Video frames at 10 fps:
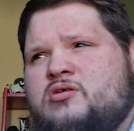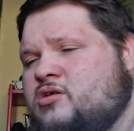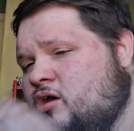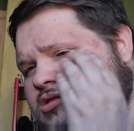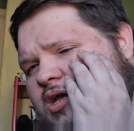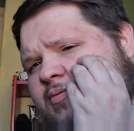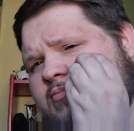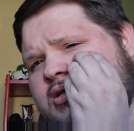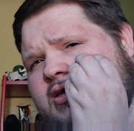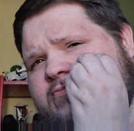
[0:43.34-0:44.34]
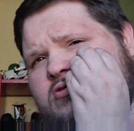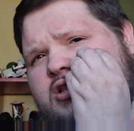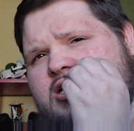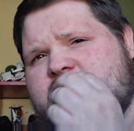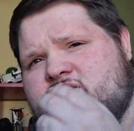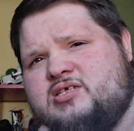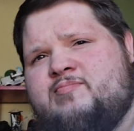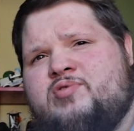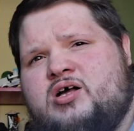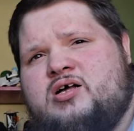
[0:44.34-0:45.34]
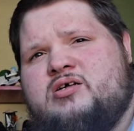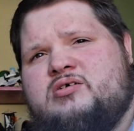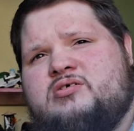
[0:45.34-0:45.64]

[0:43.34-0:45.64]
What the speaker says: I'll set a premiere date for like September.